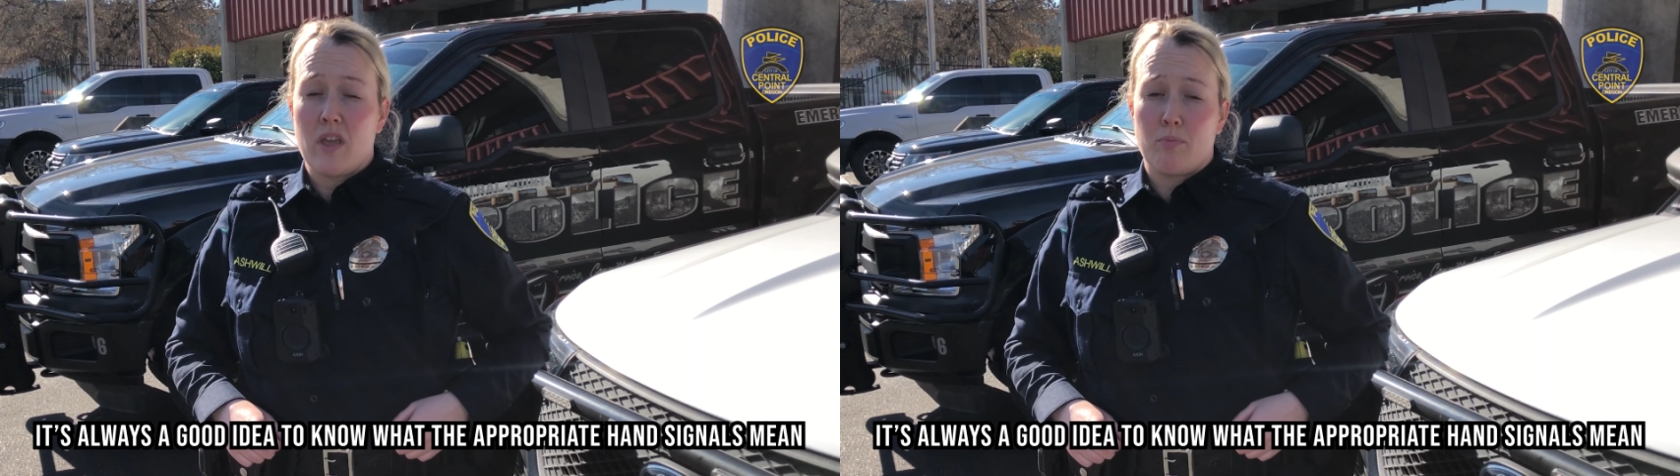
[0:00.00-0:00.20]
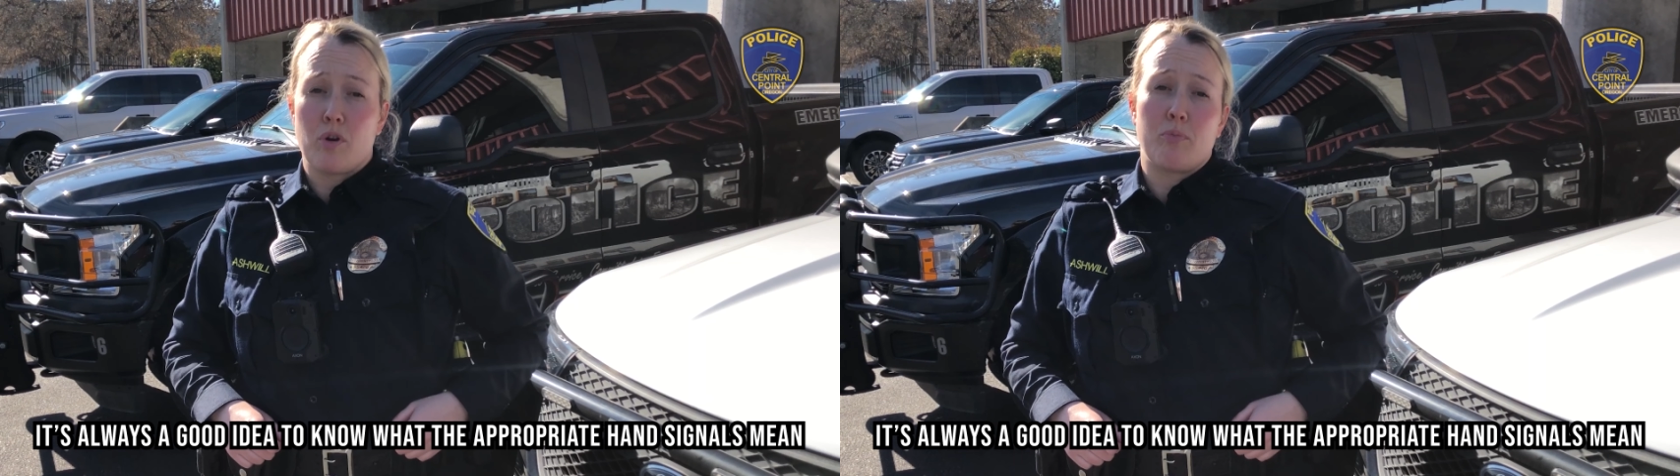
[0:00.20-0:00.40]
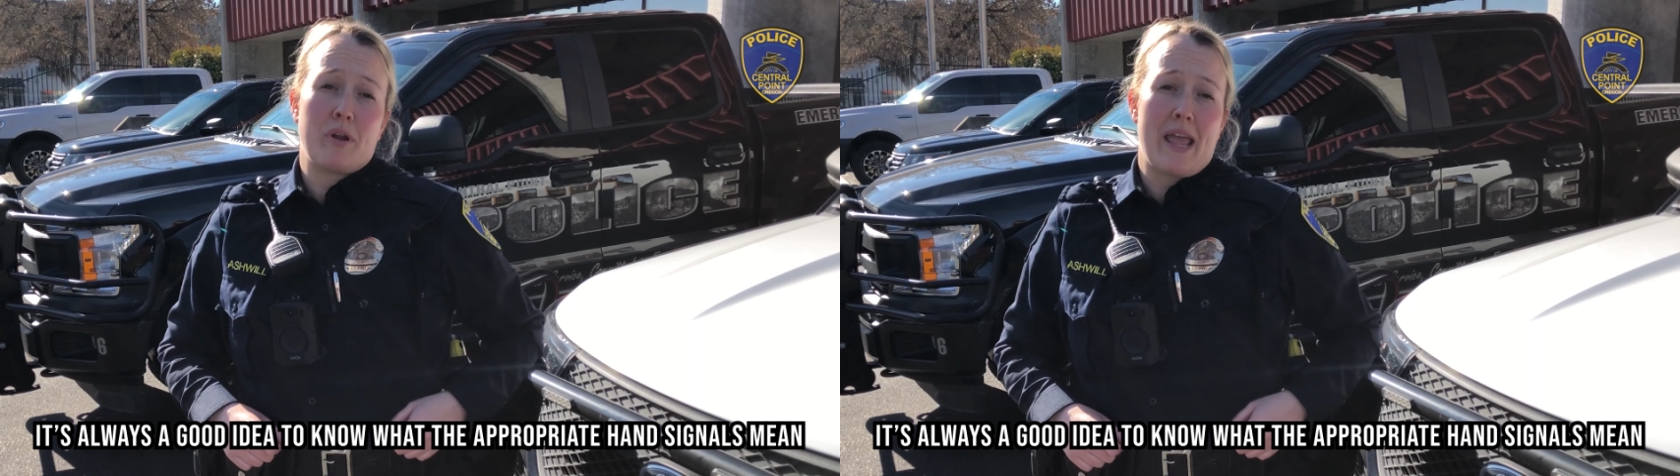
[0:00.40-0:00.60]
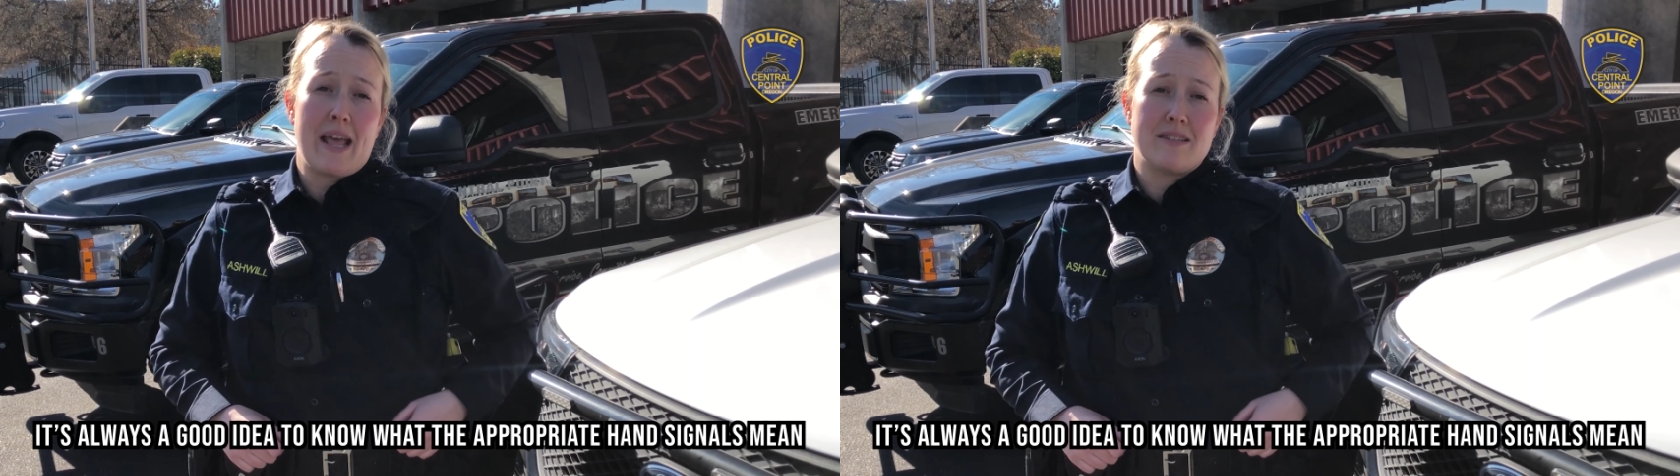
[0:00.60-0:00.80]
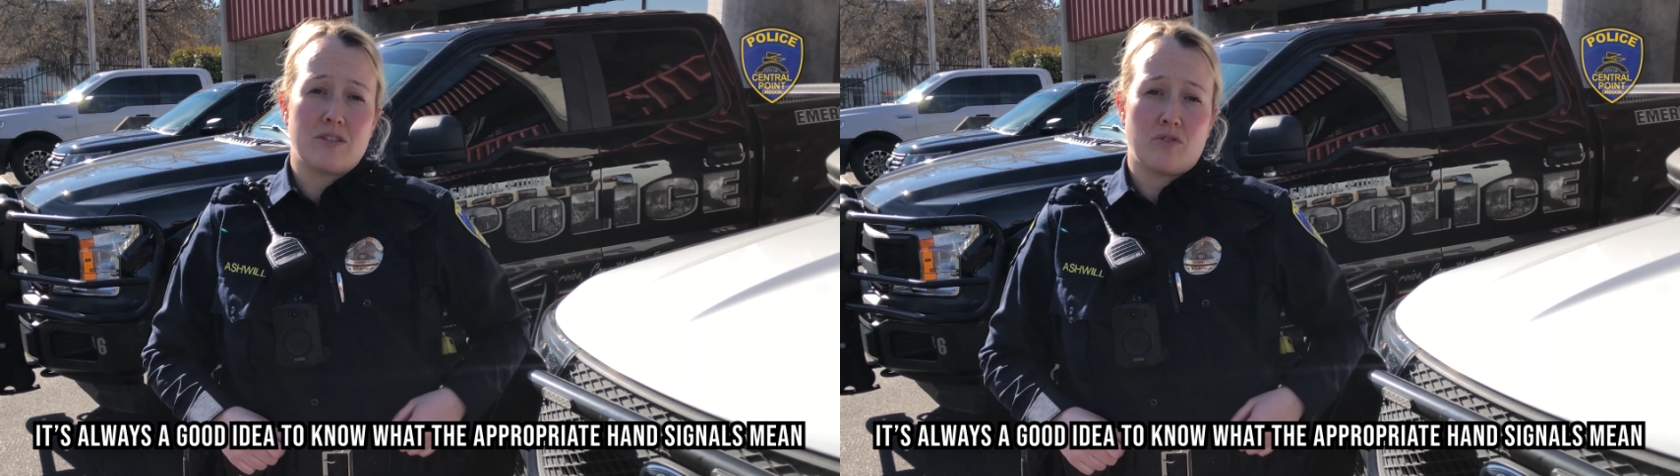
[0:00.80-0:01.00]
the appropriate
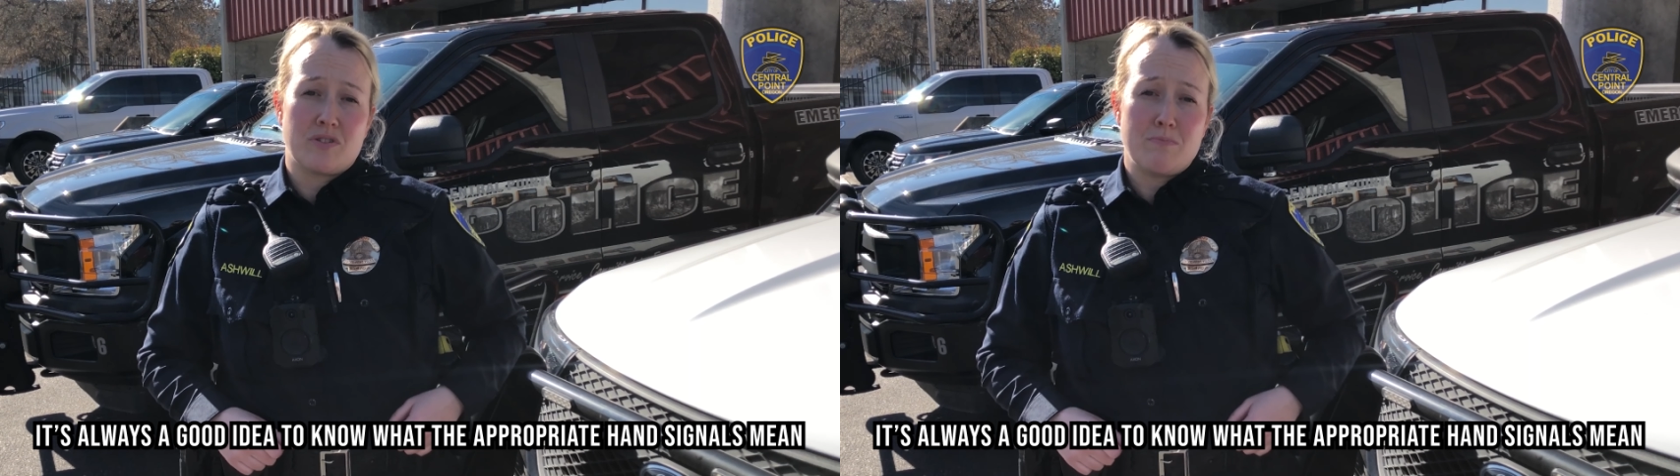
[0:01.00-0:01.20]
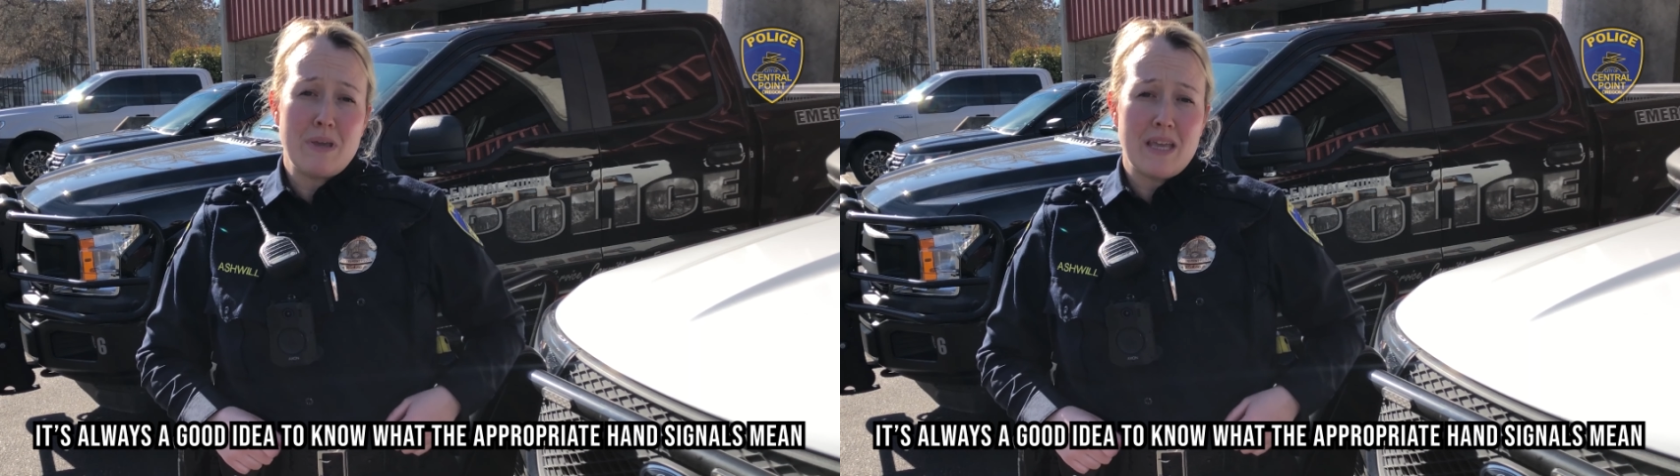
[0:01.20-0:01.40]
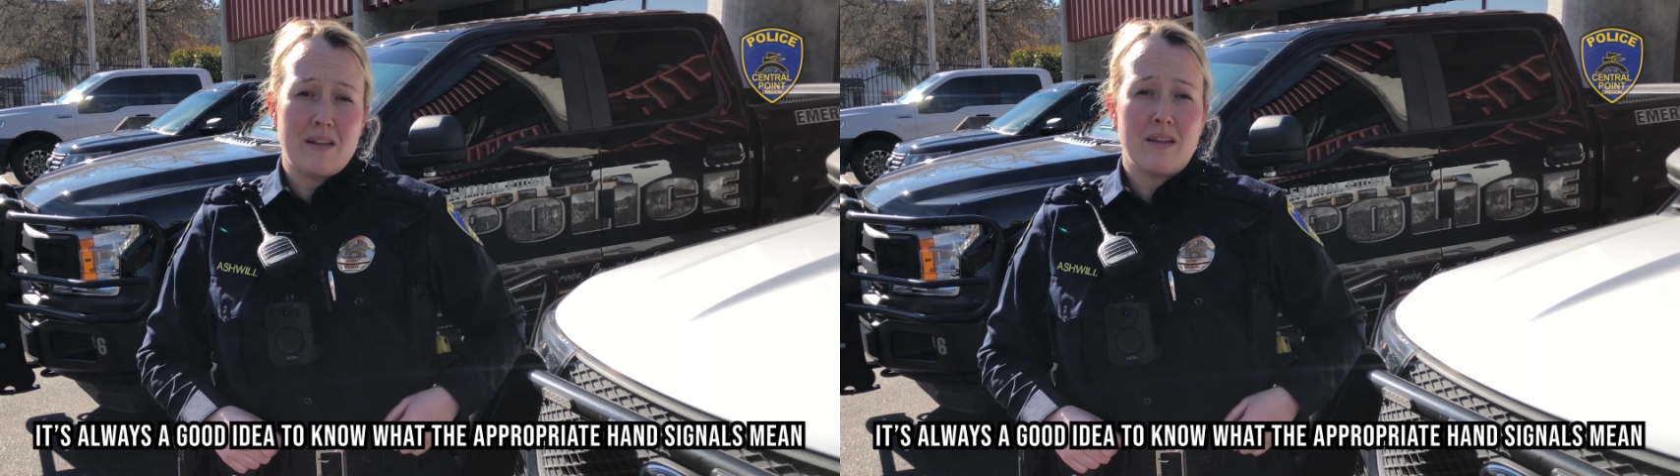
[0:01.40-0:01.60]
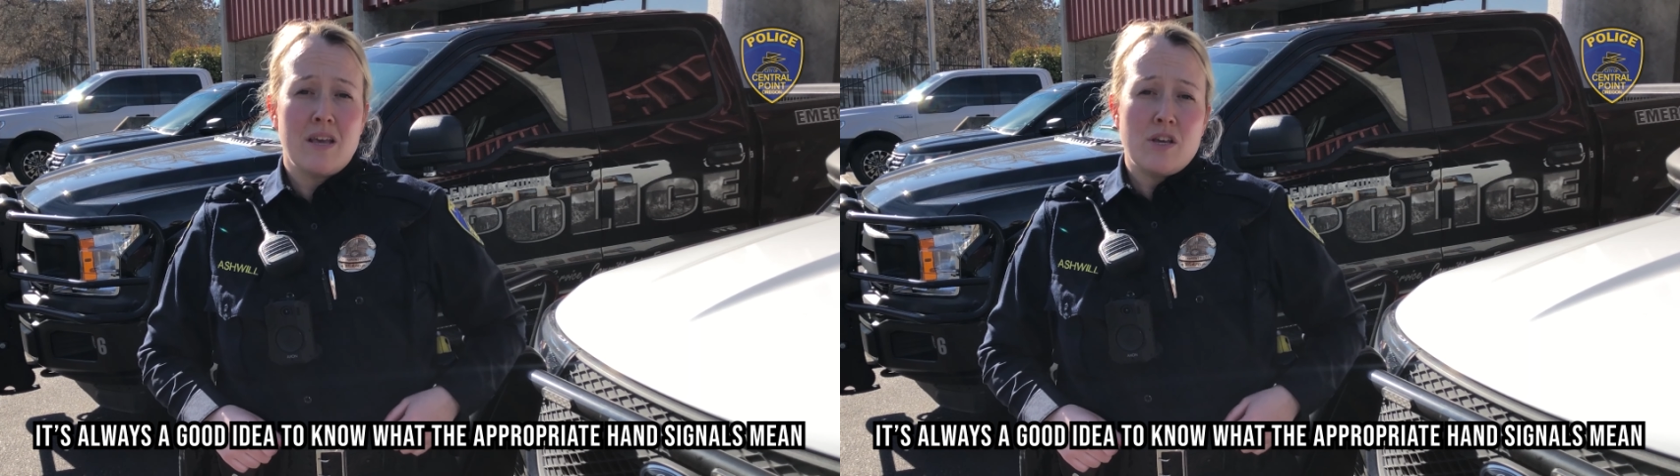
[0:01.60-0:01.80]
hand signals mean